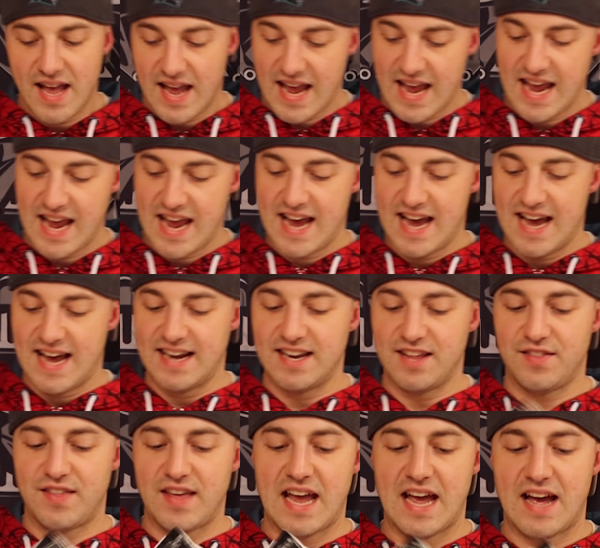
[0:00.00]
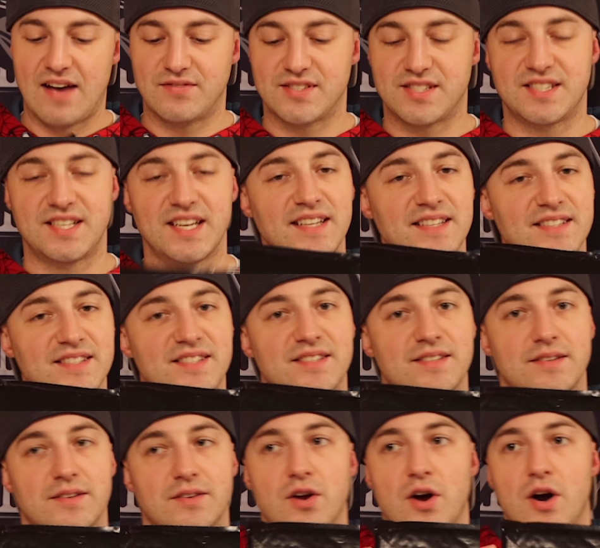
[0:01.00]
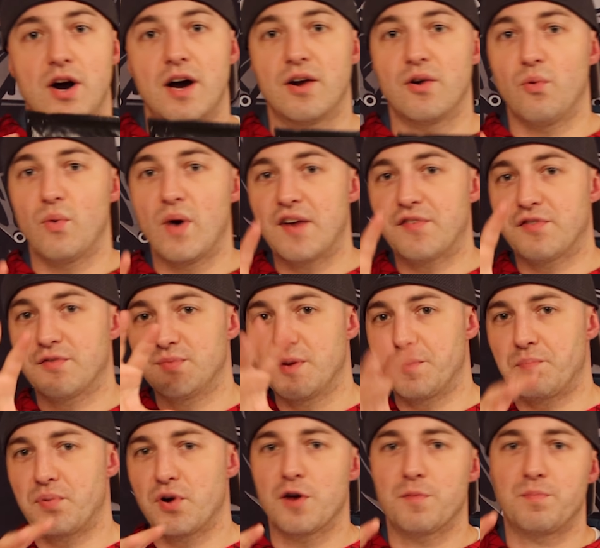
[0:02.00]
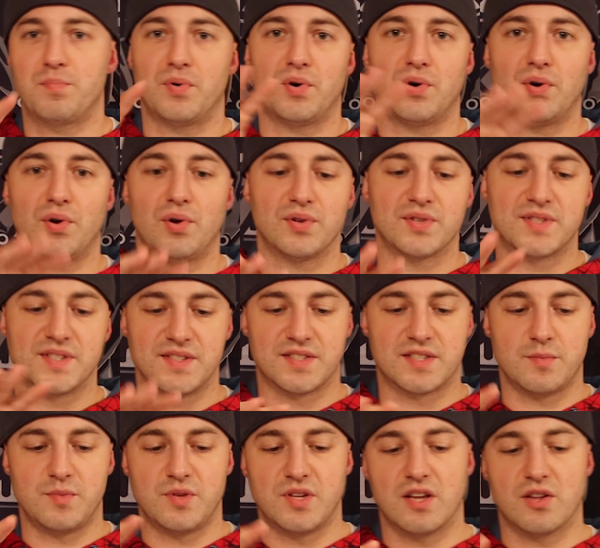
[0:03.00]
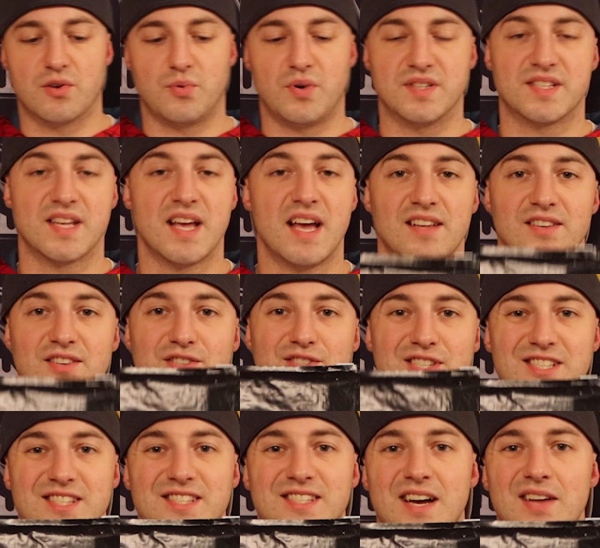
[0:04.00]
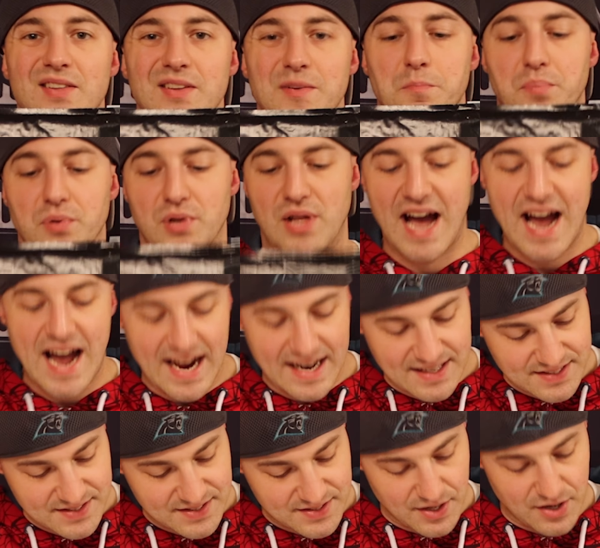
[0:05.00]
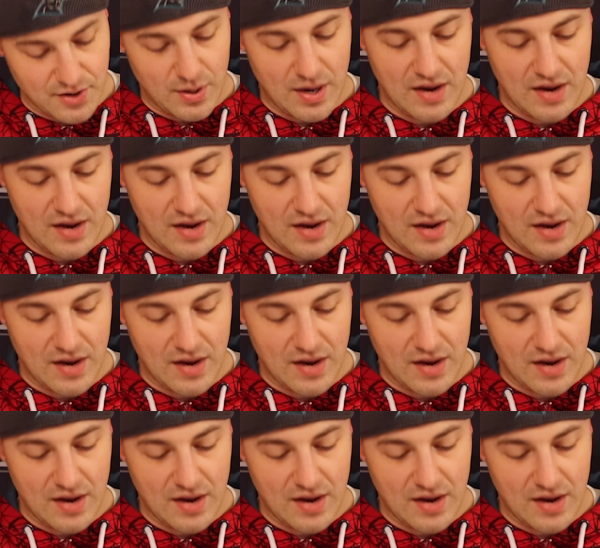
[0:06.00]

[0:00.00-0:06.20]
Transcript: And they have since gone away from the purples and some of the other ones to just solid black. So